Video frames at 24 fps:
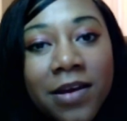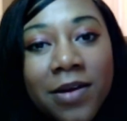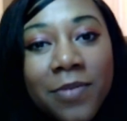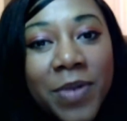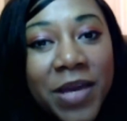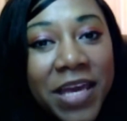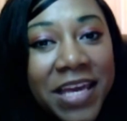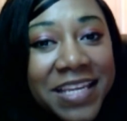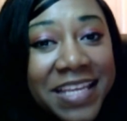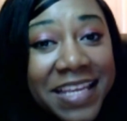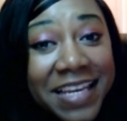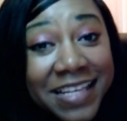
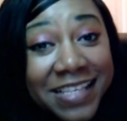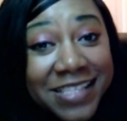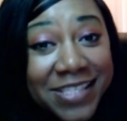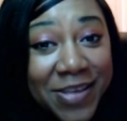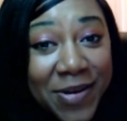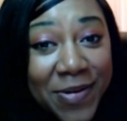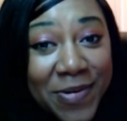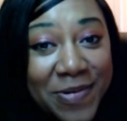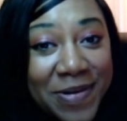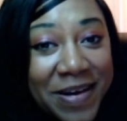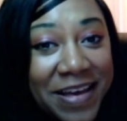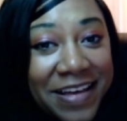but he did it
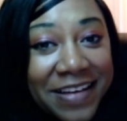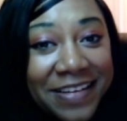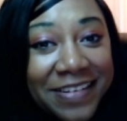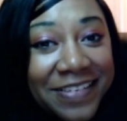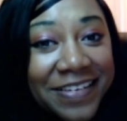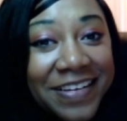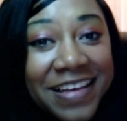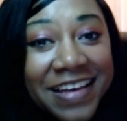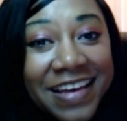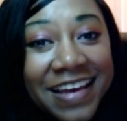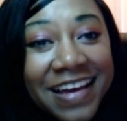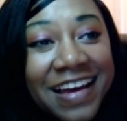so
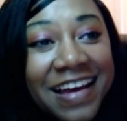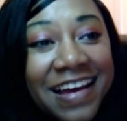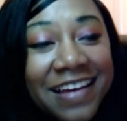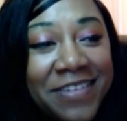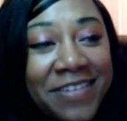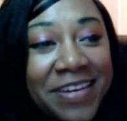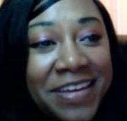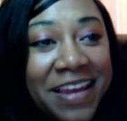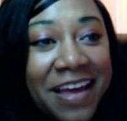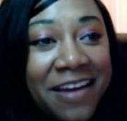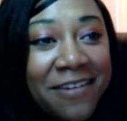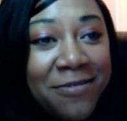well. I
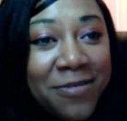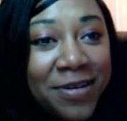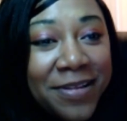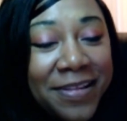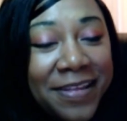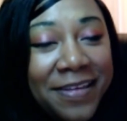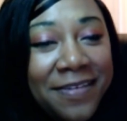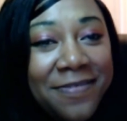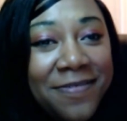mean, I really